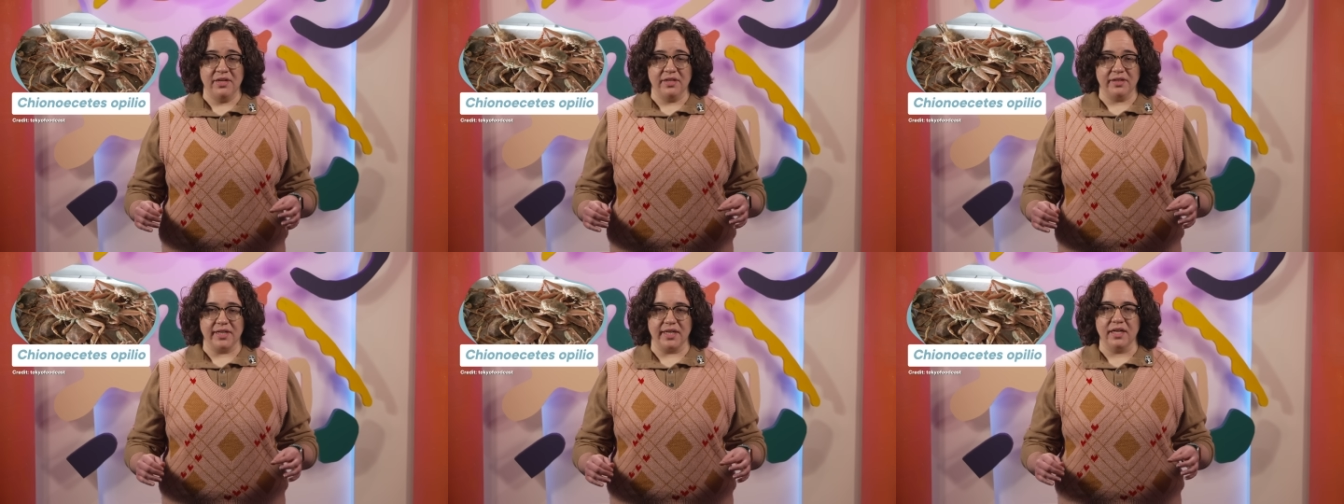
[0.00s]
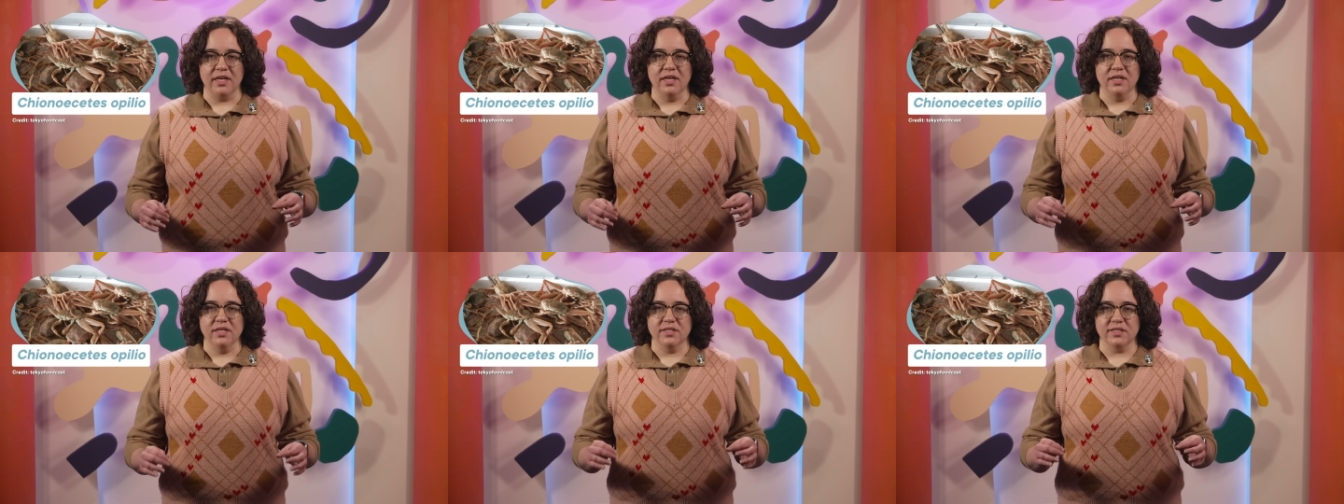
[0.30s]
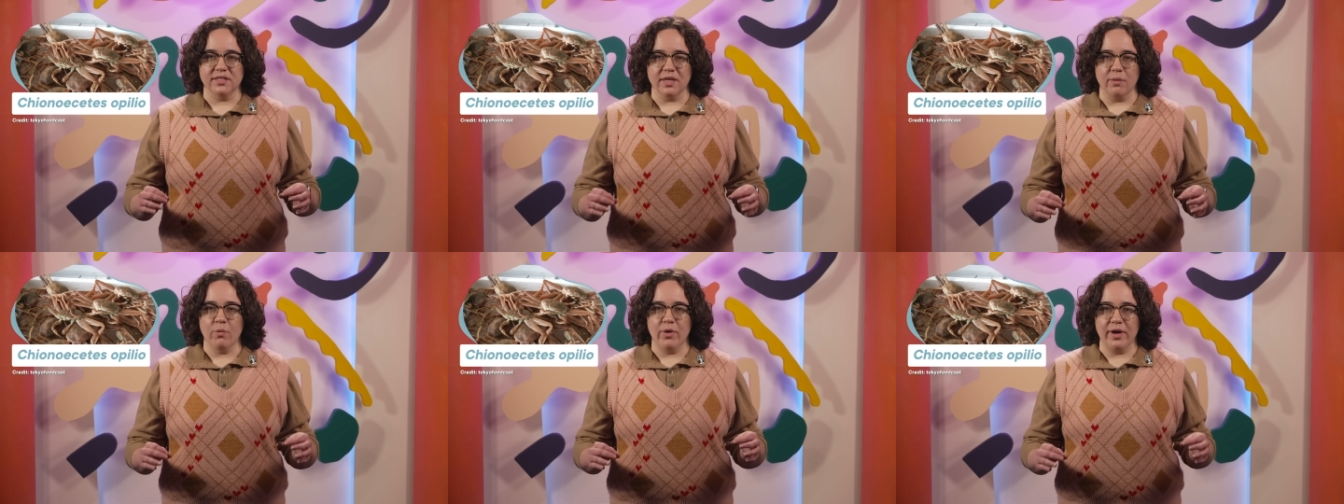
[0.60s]
like
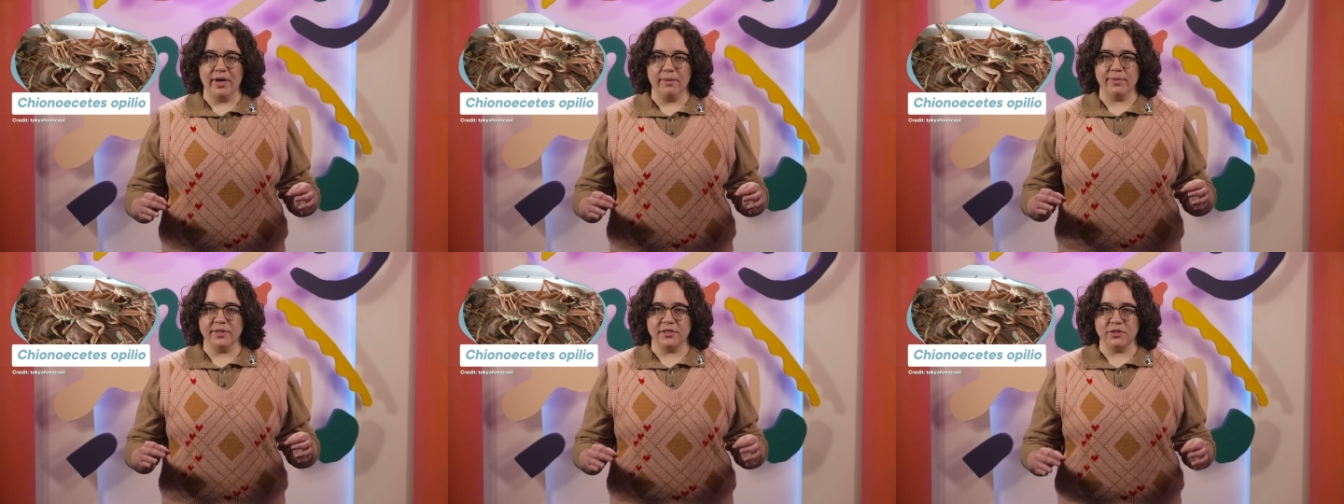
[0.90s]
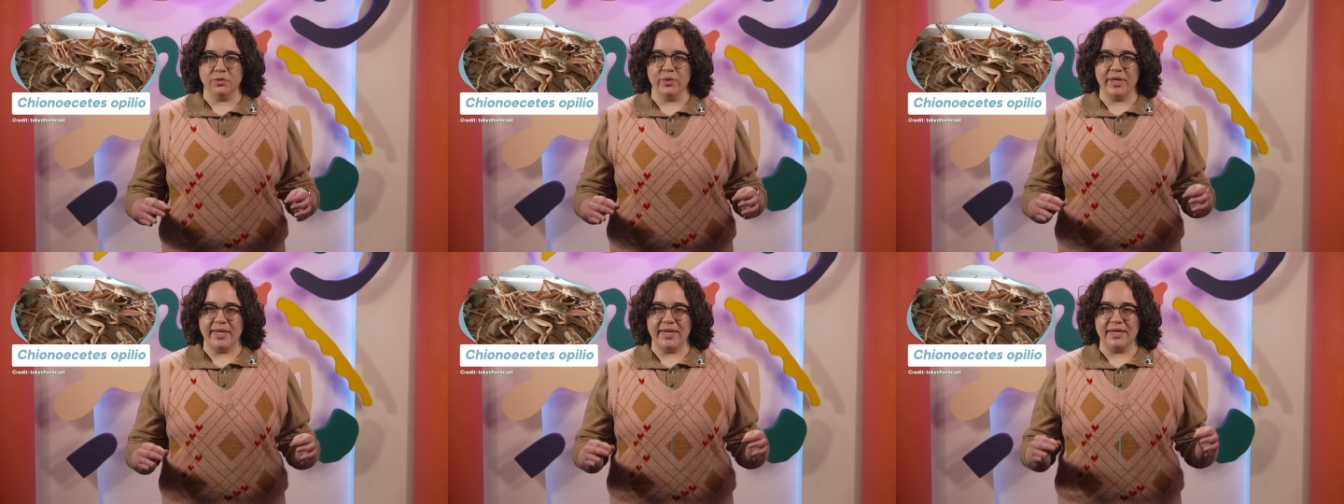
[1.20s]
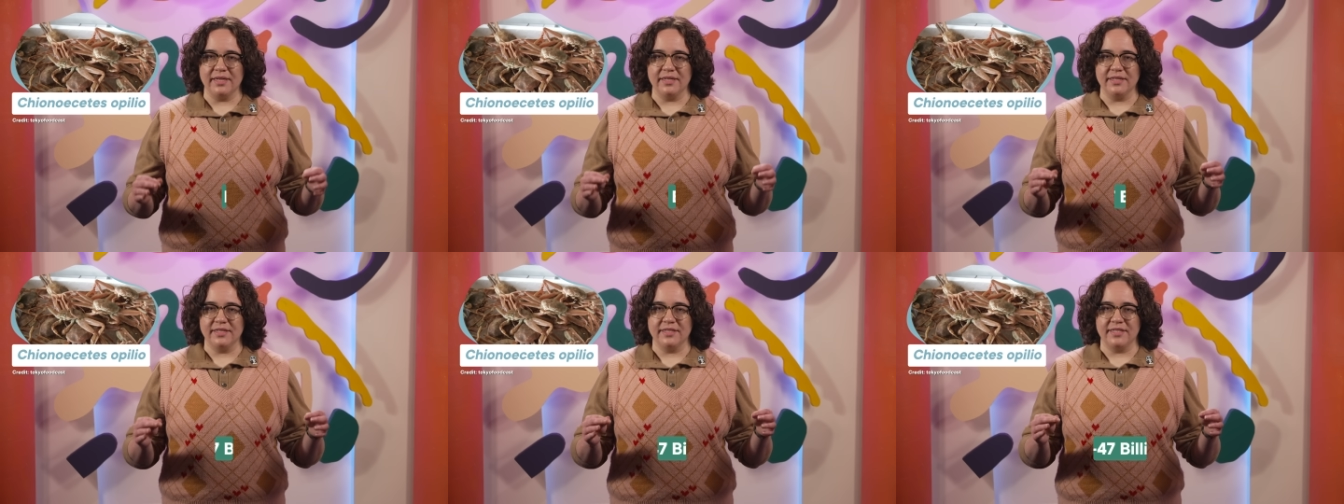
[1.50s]
somewhere
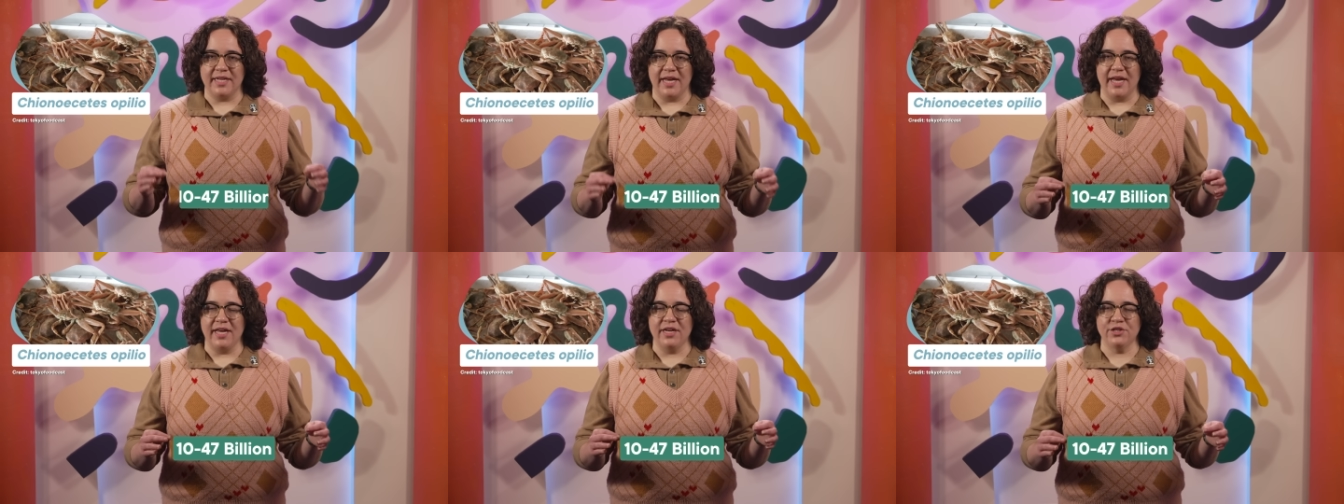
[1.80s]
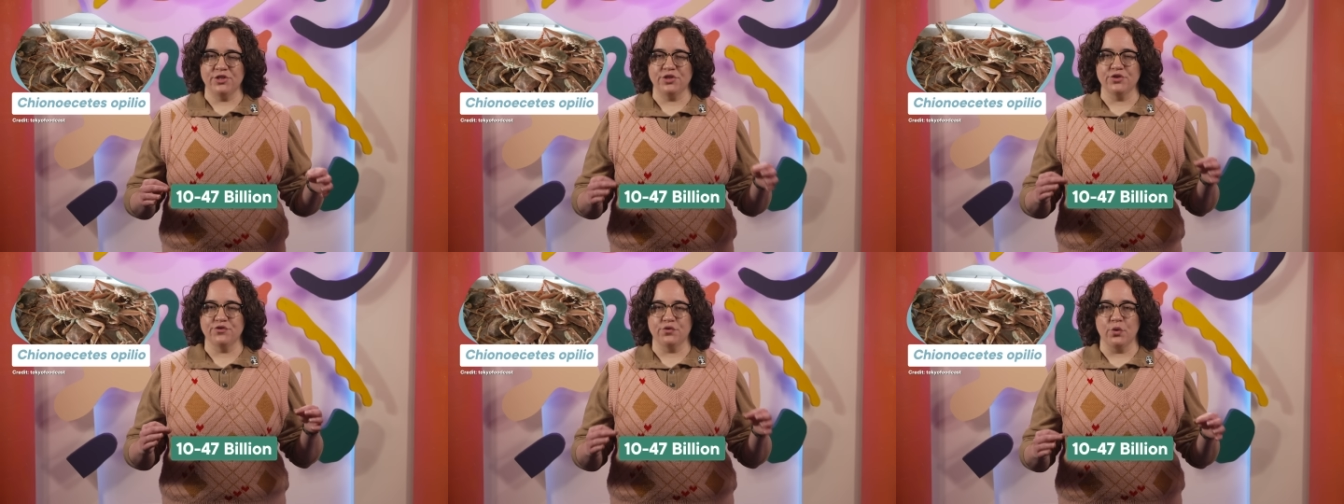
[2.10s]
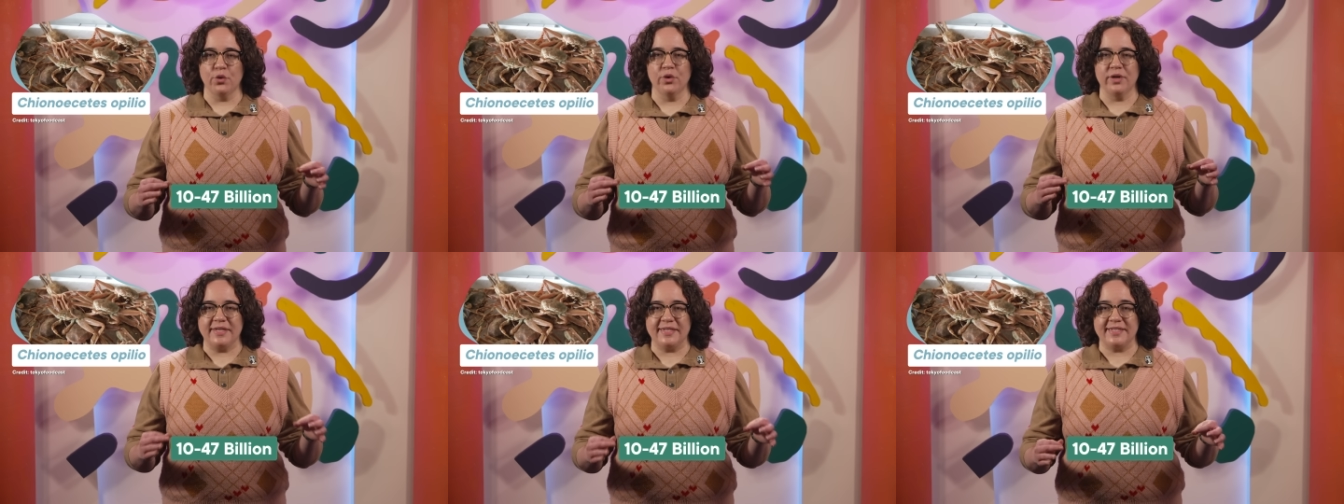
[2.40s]
between 10 to
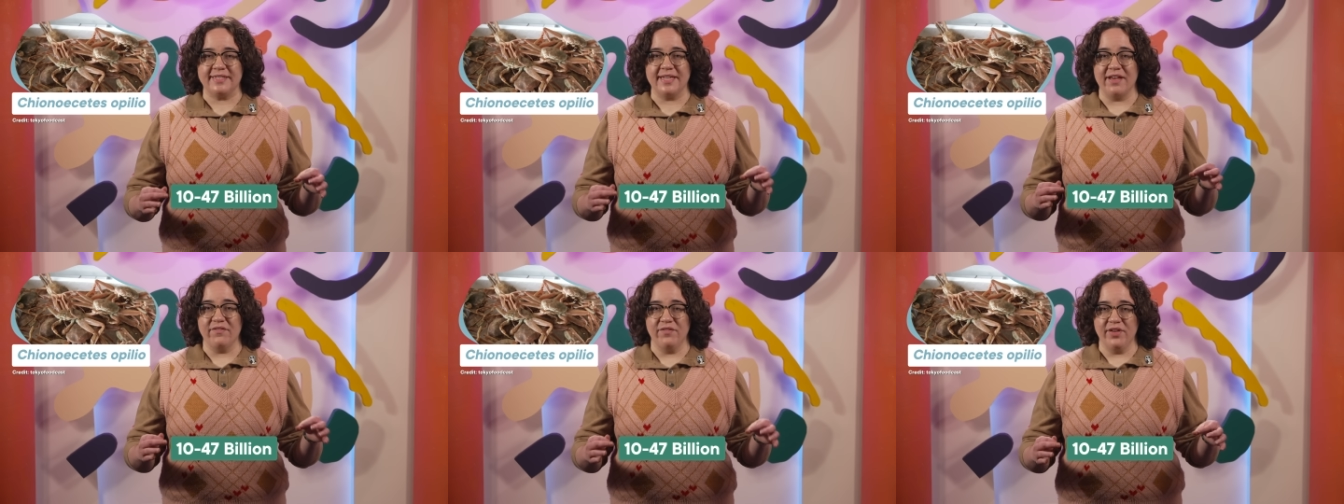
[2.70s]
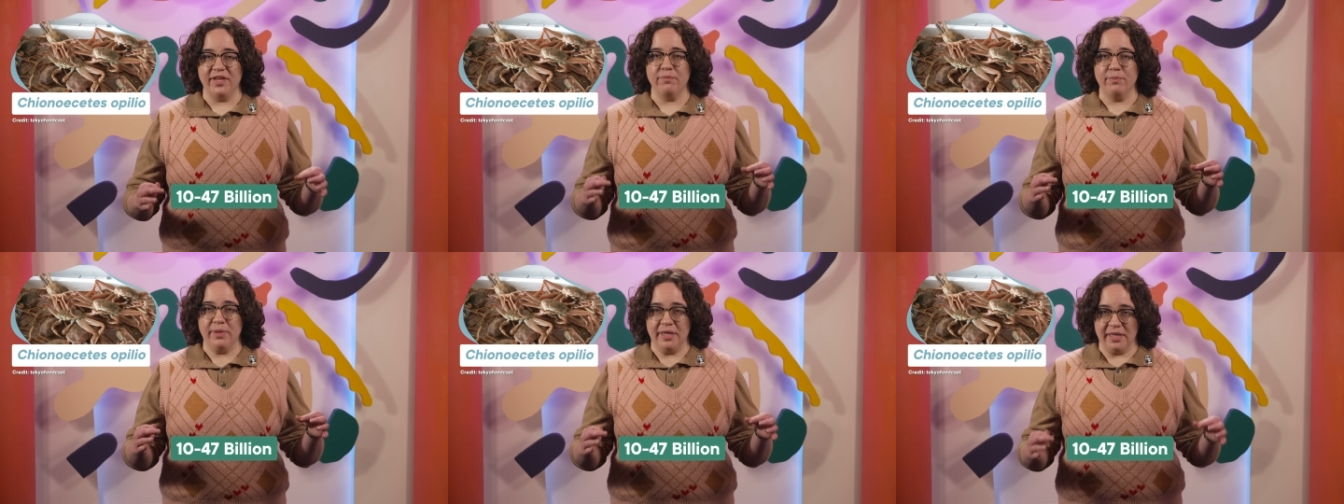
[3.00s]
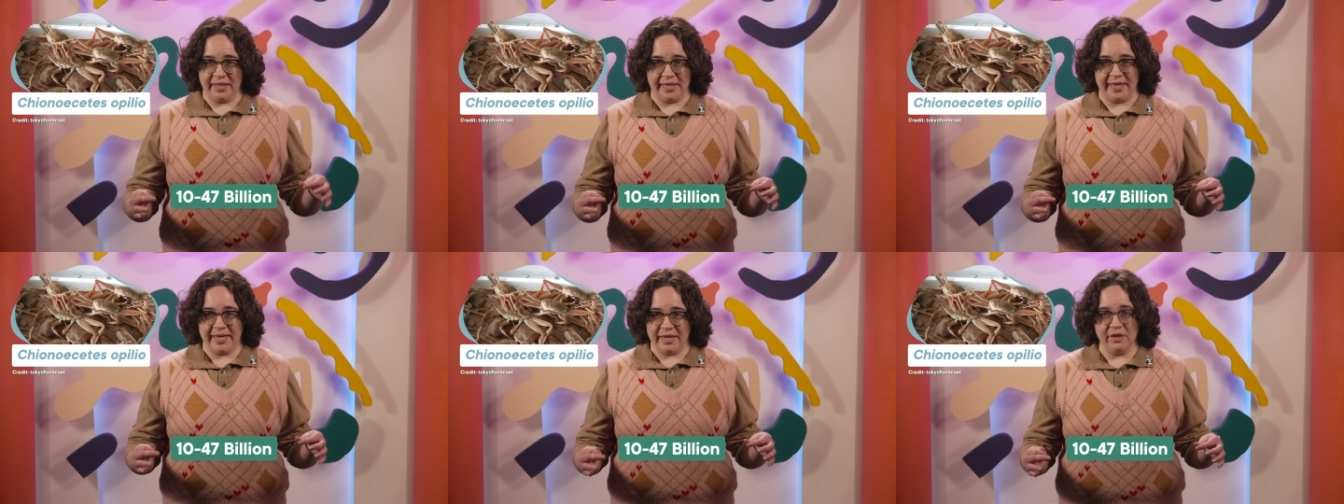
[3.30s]
47
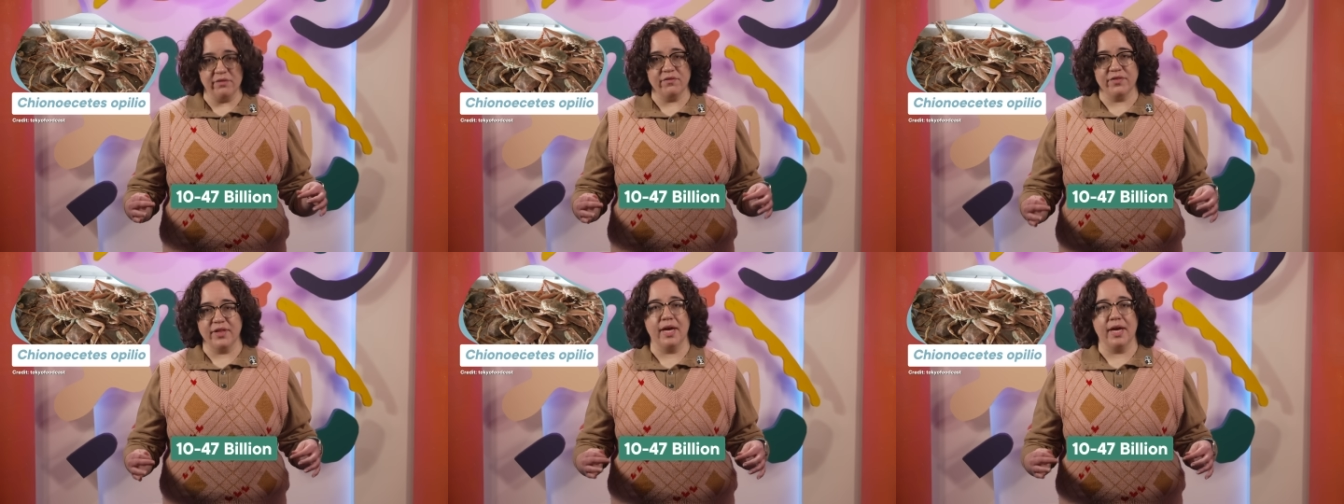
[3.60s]
billion of